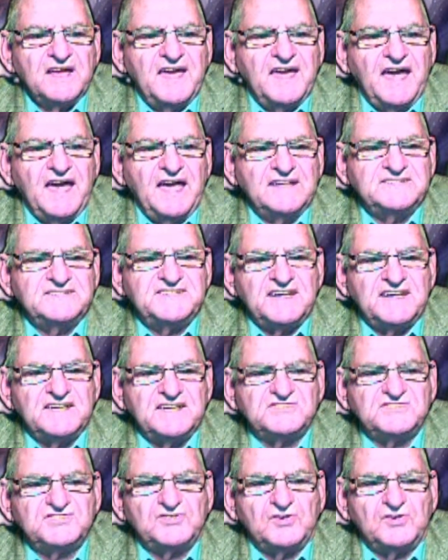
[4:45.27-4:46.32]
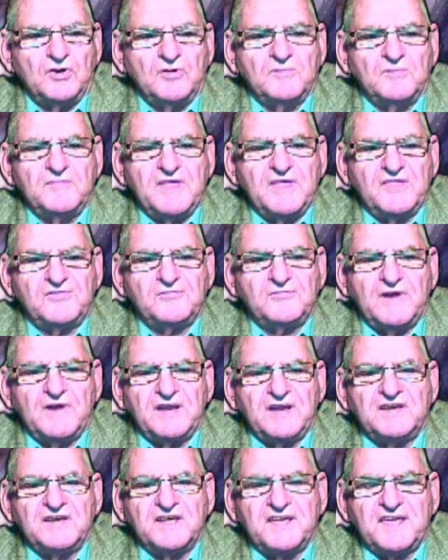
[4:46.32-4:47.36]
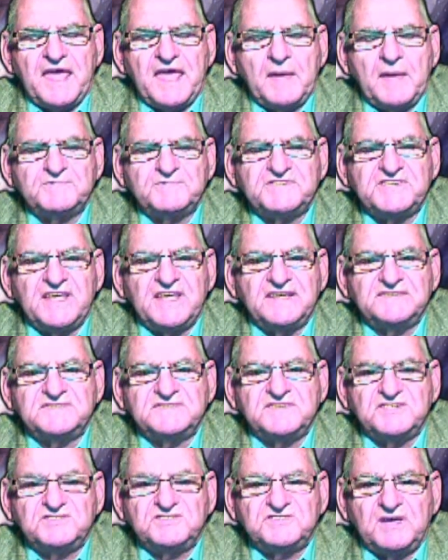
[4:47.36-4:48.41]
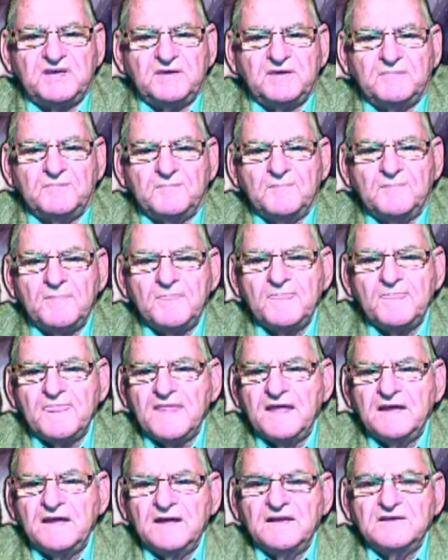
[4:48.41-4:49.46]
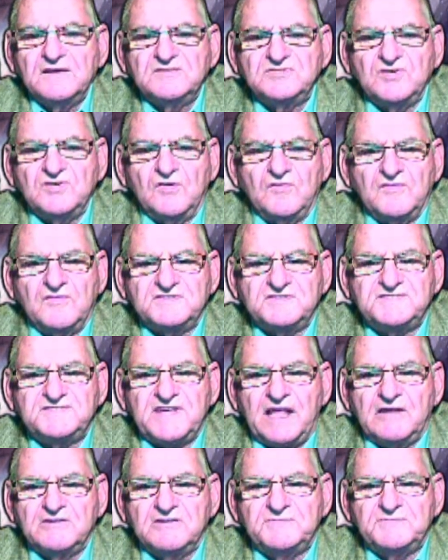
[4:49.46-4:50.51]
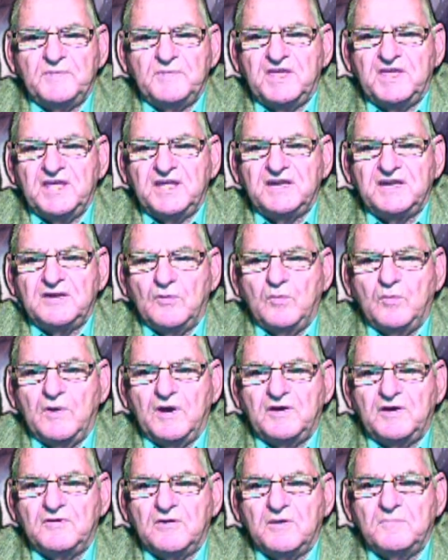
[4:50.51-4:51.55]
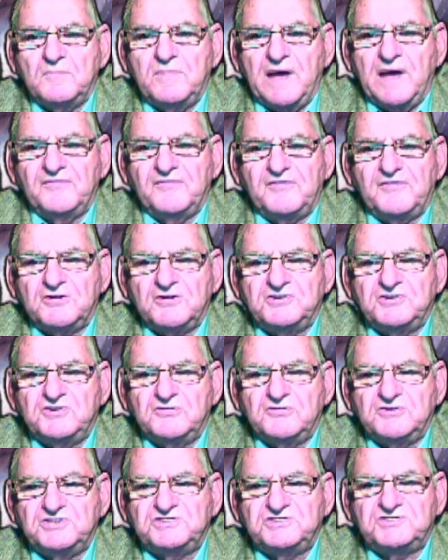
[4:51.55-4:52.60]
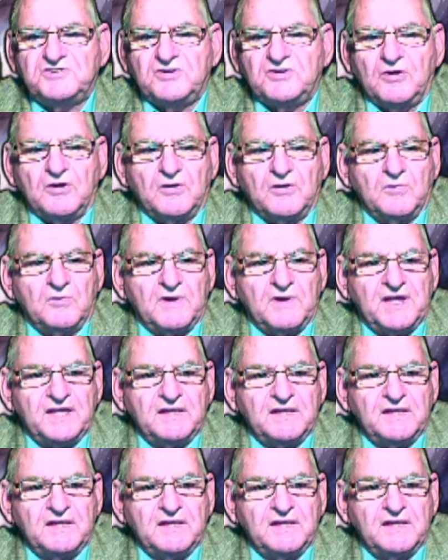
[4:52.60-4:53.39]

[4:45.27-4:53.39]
God sent a storm that threatened to capsize the ship, so the sailors began to wonder about their Jewish stowaway.